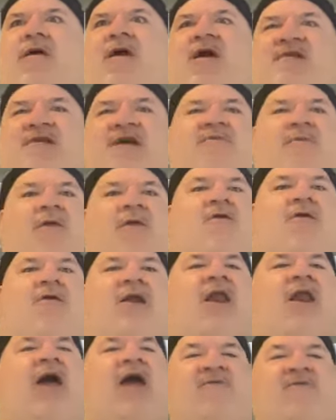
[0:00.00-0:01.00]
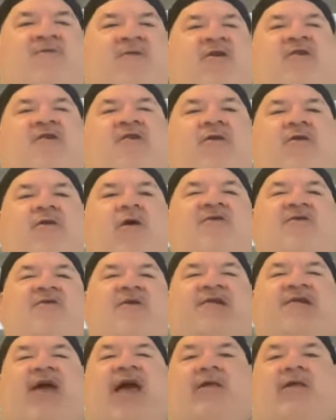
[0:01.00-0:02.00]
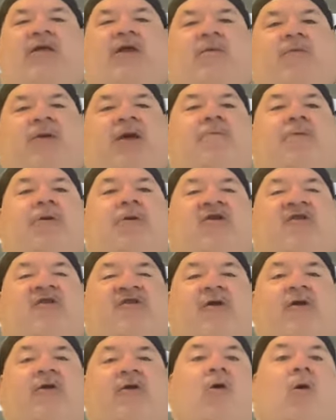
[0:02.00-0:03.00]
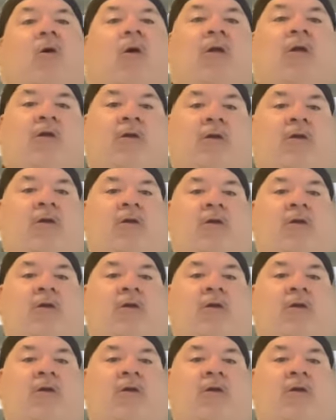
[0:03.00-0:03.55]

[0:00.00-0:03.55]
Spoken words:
As I've learned in life, those are exactly the people you should call.